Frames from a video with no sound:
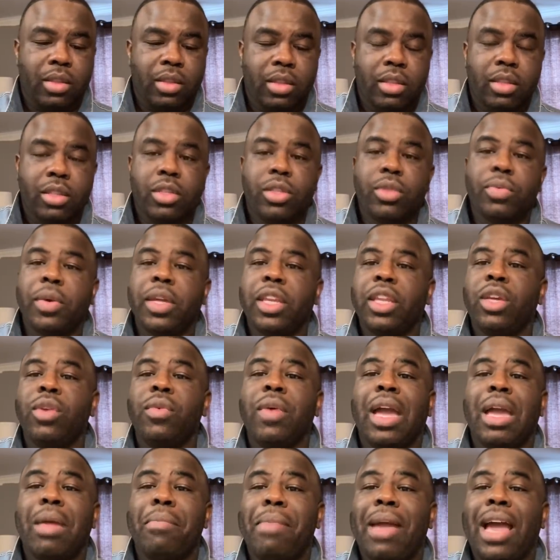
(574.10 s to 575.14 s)
Saweetie, you
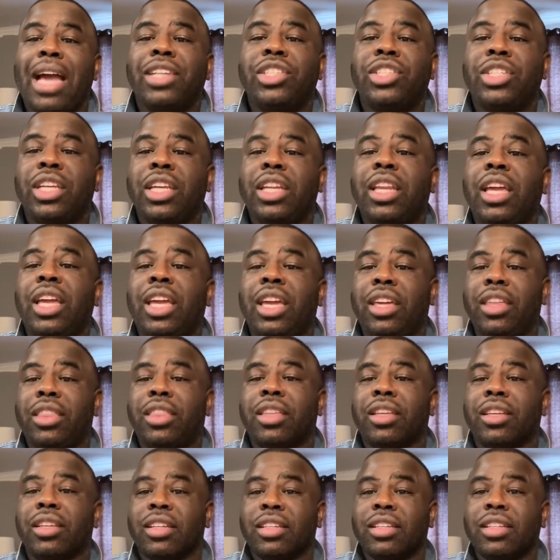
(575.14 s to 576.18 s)
ain't bad shit
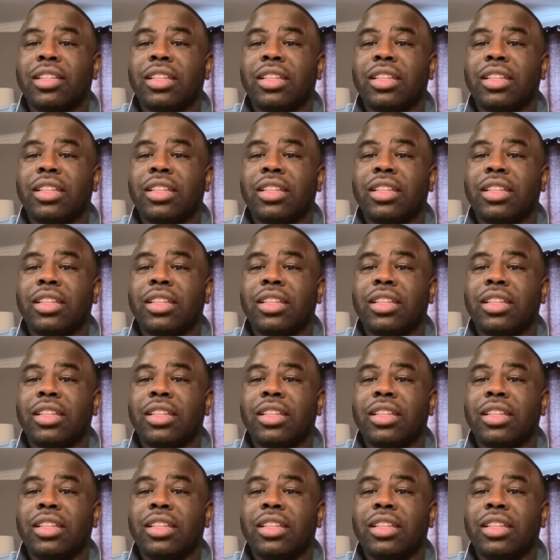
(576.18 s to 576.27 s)
either.